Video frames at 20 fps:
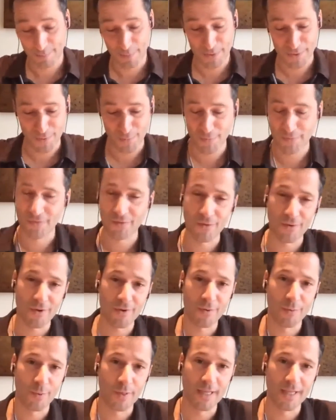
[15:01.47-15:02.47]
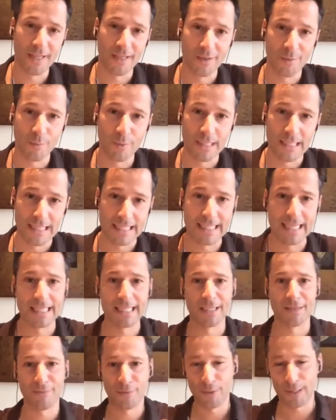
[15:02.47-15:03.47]
mentioned before, we
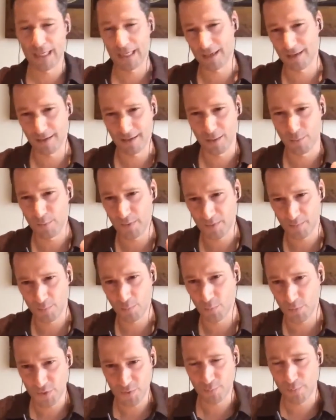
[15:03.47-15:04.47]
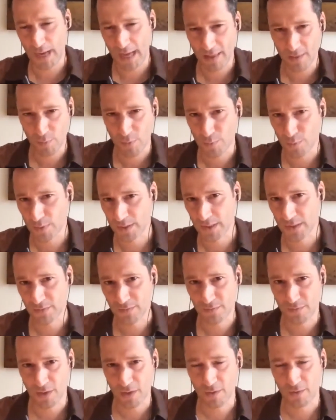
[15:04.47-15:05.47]
dictated very clearly with which path we wanted to
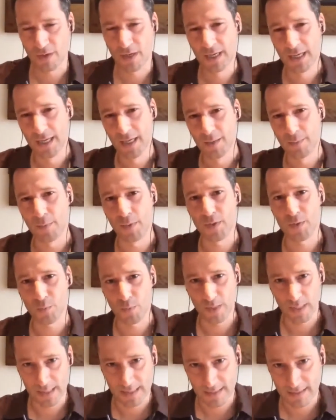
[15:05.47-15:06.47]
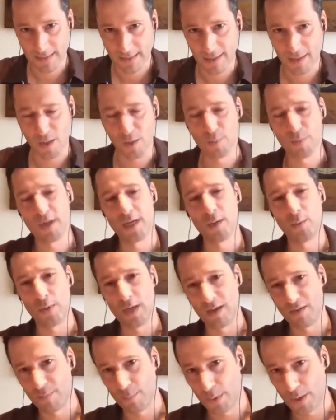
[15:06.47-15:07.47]
follow, because we're an existing company, we
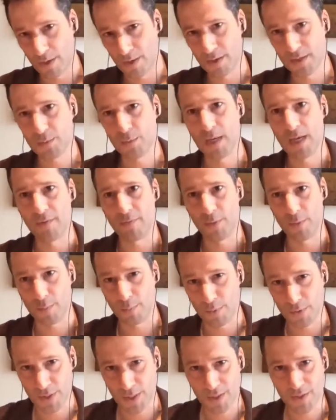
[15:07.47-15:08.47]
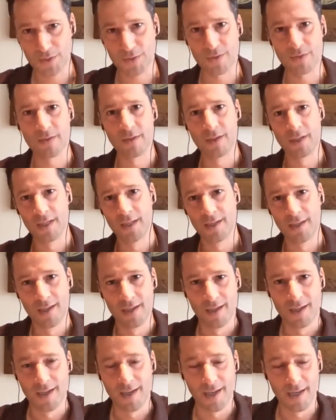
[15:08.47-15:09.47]
have partners, we have a reputation,
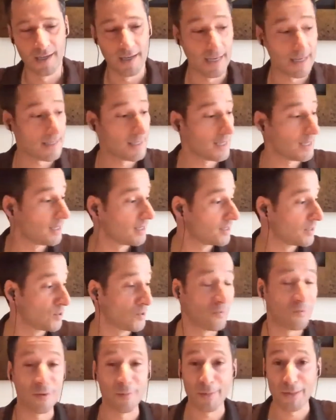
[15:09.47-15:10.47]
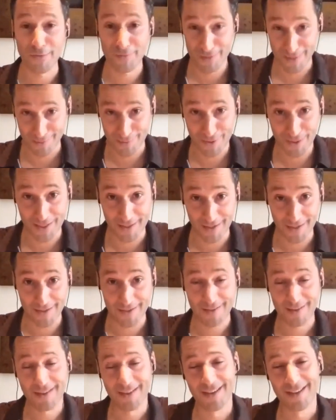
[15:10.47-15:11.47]
and it has taken us an awful amount of time to get
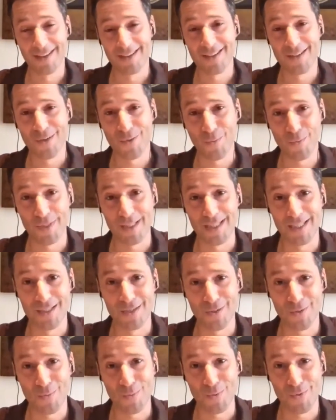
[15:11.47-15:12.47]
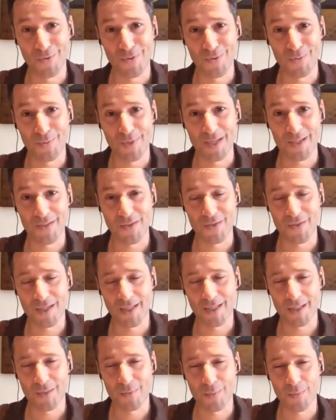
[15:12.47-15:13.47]
here. So we did not want to be
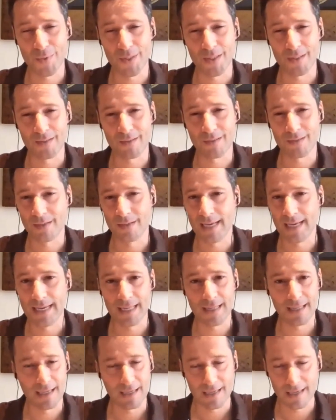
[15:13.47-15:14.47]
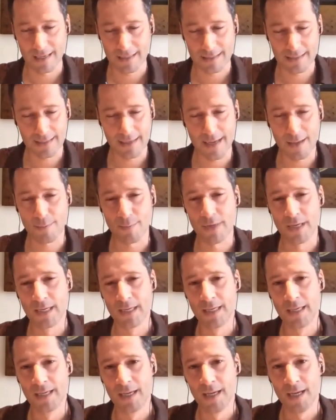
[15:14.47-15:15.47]
associated with anything like a scam.
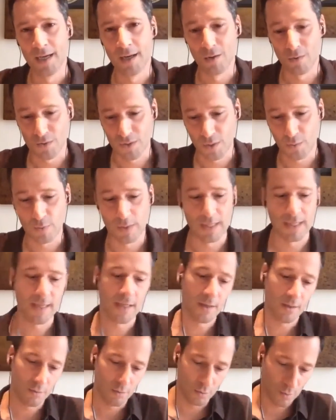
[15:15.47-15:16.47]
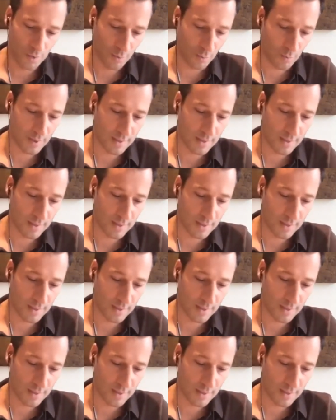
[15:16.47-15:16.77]
Consequently, we